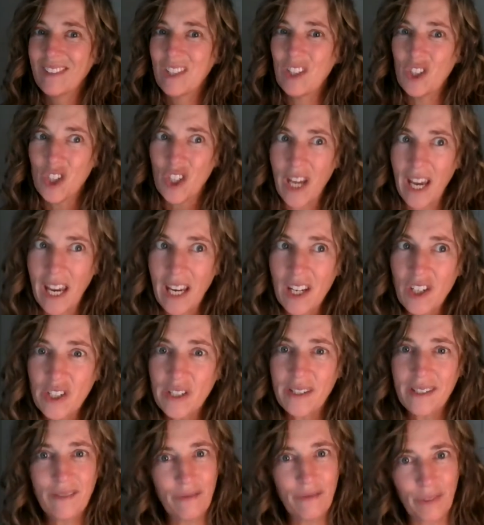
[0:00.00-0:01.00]

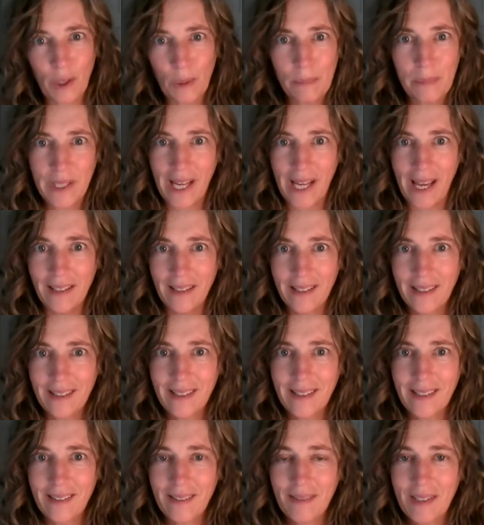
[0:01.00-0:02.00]
changes in verb
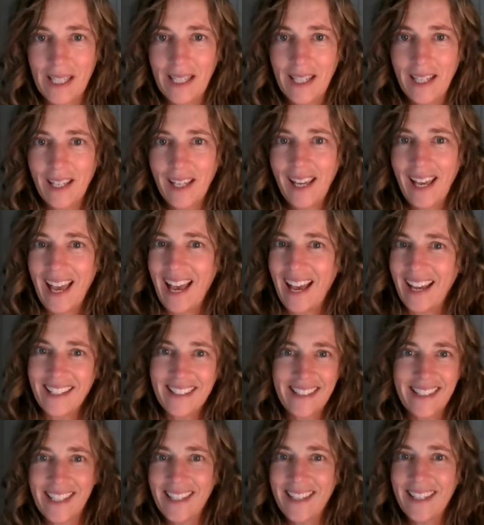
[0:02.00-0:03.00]
tense. I
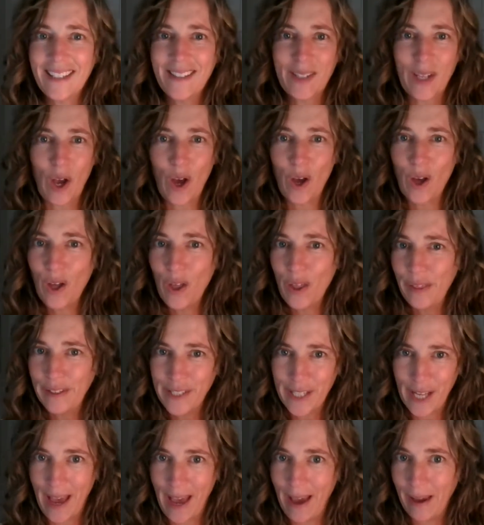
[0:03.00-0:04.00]
see this all the
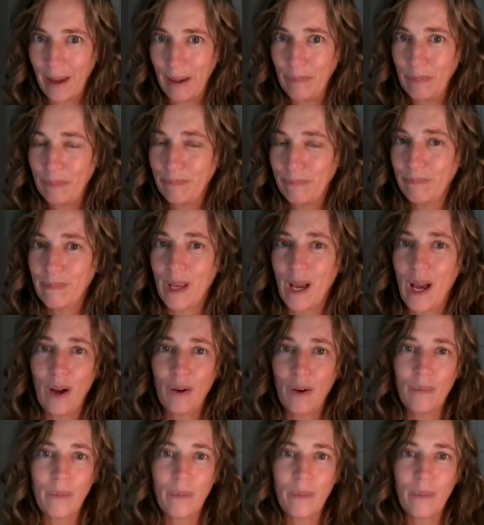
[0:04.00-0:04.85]
time. A